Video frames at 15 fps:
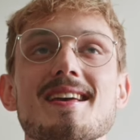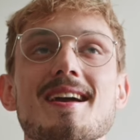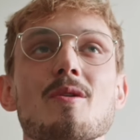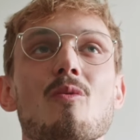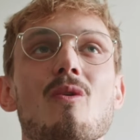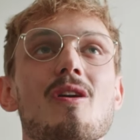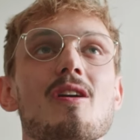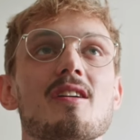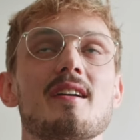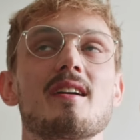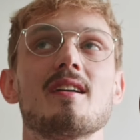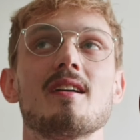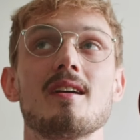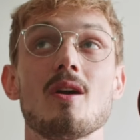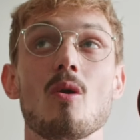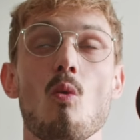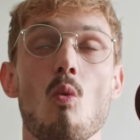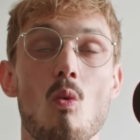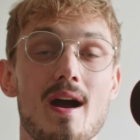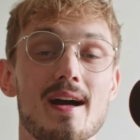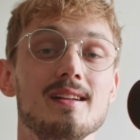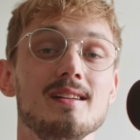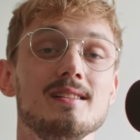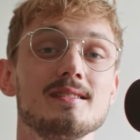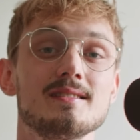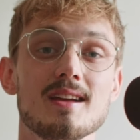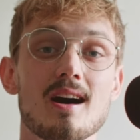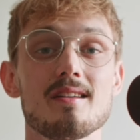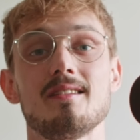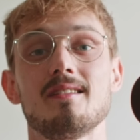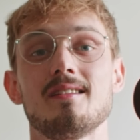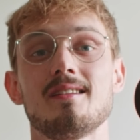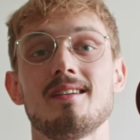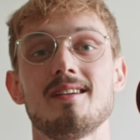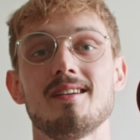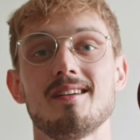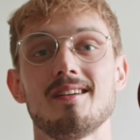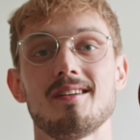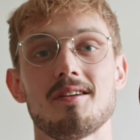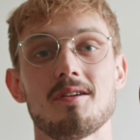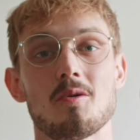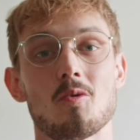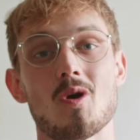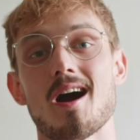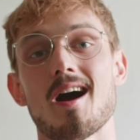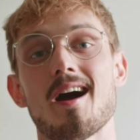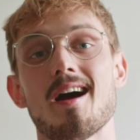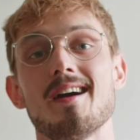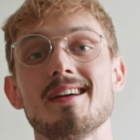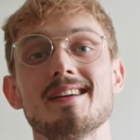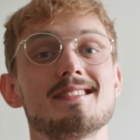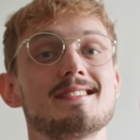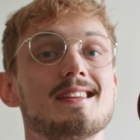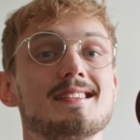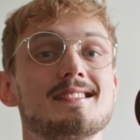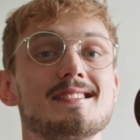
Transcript: a work well done? Why, it's as